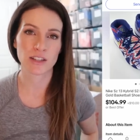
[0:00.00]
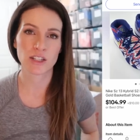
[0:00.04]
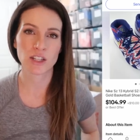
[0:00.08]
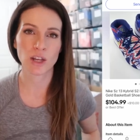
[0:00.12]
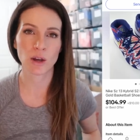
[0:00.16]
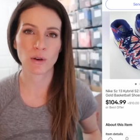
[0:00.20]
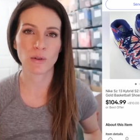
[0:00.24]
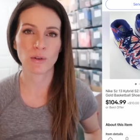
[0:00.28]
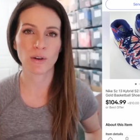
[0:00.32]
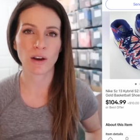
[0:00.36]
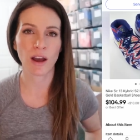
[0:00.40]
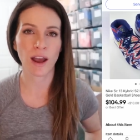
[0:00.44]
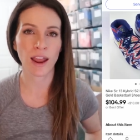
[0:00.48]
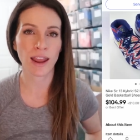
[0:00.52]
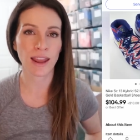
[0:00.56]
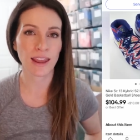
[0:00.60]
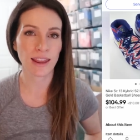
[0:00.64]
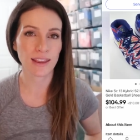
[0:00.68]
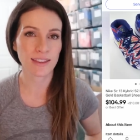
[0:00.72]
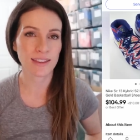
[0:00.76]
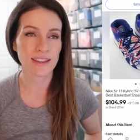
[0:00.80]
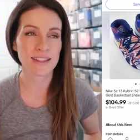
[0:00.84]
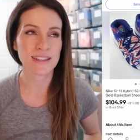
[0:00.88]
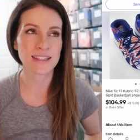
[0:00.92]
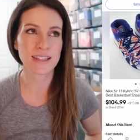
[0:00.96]
So
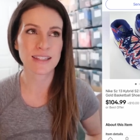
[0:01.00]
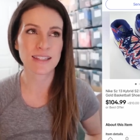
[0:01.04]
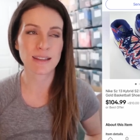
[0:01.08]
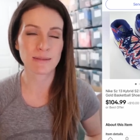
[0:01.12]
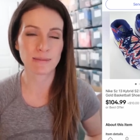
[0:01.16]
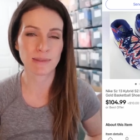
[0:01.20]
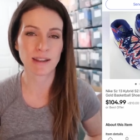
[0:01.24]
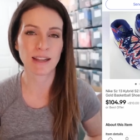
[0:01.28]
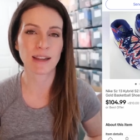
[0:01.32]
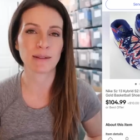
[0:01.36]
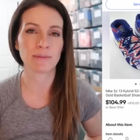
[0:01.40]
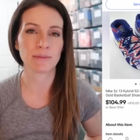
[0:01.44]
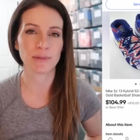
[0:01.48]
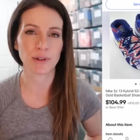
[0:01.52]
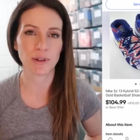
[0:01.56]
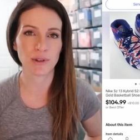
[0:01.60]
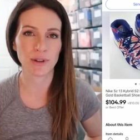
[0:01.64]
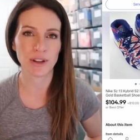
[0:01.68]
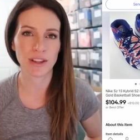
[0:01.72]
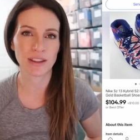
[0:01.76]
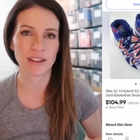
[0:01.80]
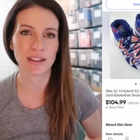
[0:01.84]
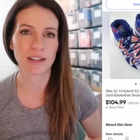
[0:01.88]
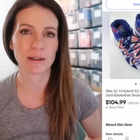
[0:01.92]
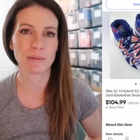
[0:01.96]
this is something I'm
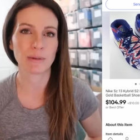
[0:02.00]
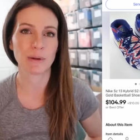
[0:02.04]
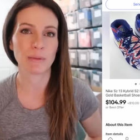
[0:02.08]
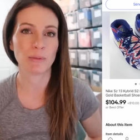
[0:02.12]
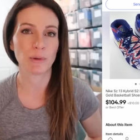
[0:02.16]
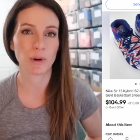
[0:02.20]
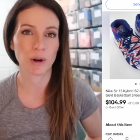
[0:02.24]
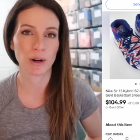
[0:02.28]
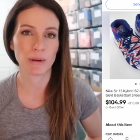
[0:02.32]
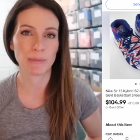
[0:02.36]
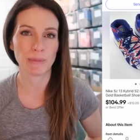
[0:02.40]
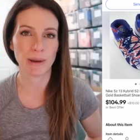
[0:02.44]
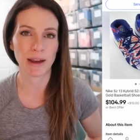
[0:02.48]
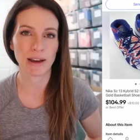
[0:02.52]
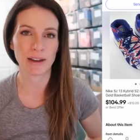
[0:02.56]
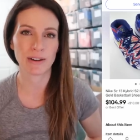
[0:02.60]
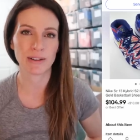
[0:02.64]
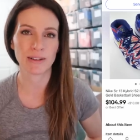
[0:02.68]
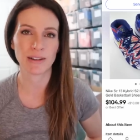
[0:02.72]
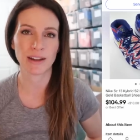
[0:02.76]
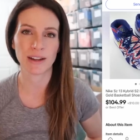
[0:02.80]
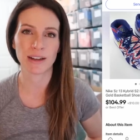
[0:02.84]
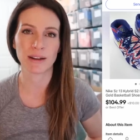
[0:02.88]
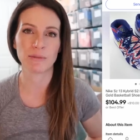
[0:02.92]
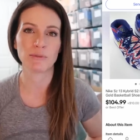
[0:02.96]
learning a little bit more
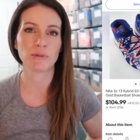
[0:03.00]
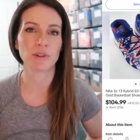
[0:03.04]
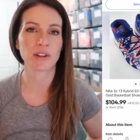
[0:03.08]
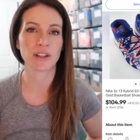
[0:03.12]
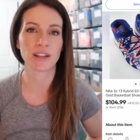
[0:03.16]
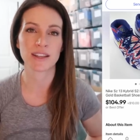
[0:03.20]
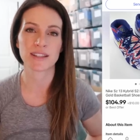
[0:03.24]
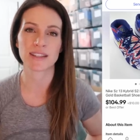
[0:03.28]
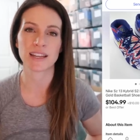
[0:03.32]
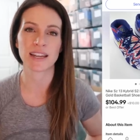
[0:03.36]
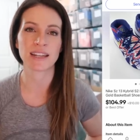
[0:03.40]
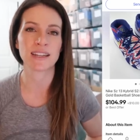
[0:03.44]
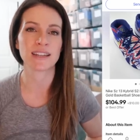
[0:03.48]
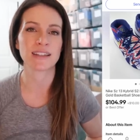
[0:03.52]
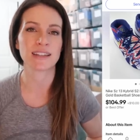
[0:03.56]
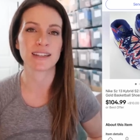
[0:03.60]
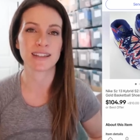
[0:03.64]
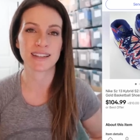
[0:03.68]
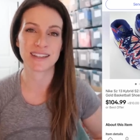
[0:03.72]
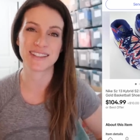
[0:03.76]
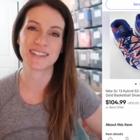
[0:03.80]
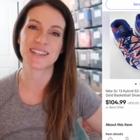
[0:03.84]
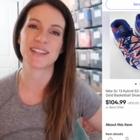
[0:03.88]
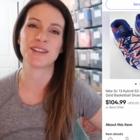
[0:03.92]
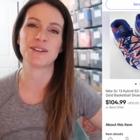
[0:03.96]
about, and I'm really excited to
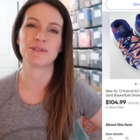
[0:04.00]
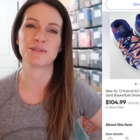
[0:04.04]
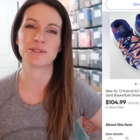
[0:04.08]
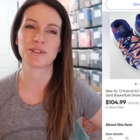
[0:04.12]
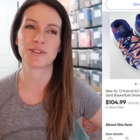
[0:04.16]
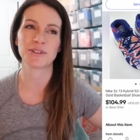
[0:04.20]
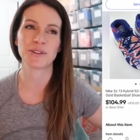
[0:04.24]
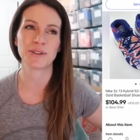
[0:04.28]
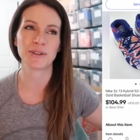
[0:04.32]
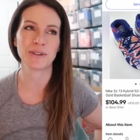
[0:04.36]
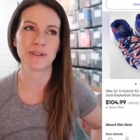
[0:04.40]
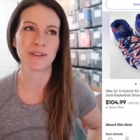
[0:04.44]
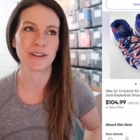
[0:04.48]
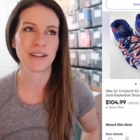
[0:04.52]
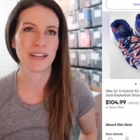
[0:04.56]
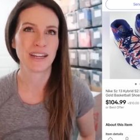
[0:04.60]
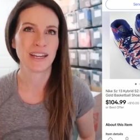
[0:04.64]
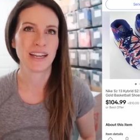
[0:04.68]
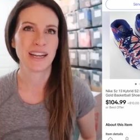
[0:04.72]
continue to learn.